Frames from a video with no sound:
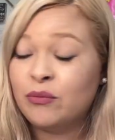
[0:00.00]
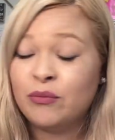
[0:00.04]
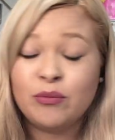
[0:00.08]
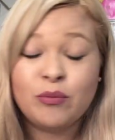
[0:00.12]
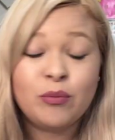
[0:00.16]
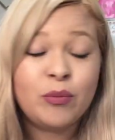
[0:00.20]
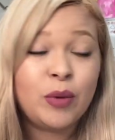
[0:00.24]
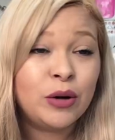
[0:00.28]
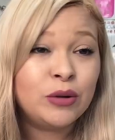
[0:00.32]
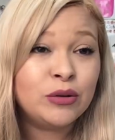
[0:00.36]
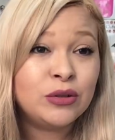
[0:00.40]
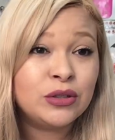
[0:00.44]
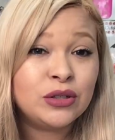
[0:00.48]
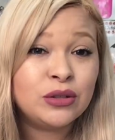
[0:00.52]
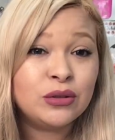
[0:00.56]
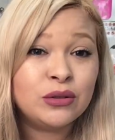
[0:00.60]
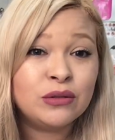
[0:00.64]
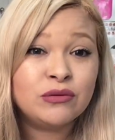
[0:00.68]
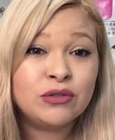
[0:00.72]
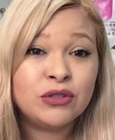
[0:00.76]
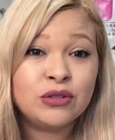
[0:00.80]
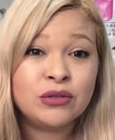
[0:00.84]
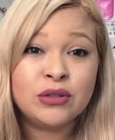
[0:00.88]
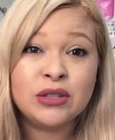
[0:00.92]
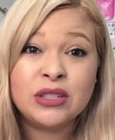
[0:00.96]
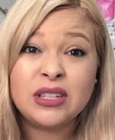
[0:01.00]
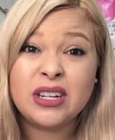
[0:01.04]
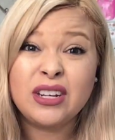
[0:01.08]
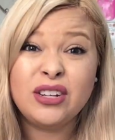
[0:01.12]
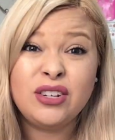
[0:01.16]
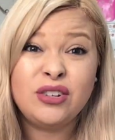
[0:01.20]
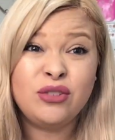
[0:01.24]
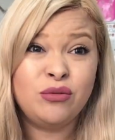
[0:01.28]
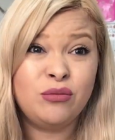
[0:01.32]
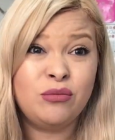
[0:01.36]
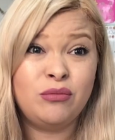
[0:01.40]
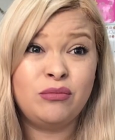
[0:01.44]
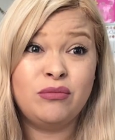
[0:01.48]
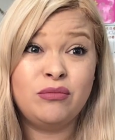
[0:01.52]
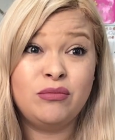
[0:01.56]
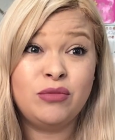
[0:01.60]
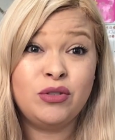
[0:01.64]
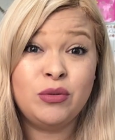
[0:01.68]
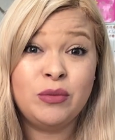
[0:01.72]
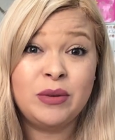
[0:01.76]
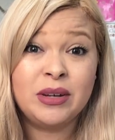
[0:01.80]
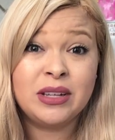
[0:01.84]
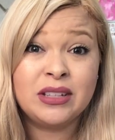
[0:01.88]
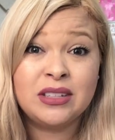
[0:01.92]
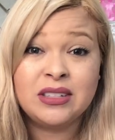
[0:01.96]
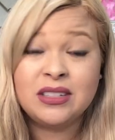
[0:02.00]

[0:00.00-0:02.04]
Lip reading: post 2 different stories, and you make the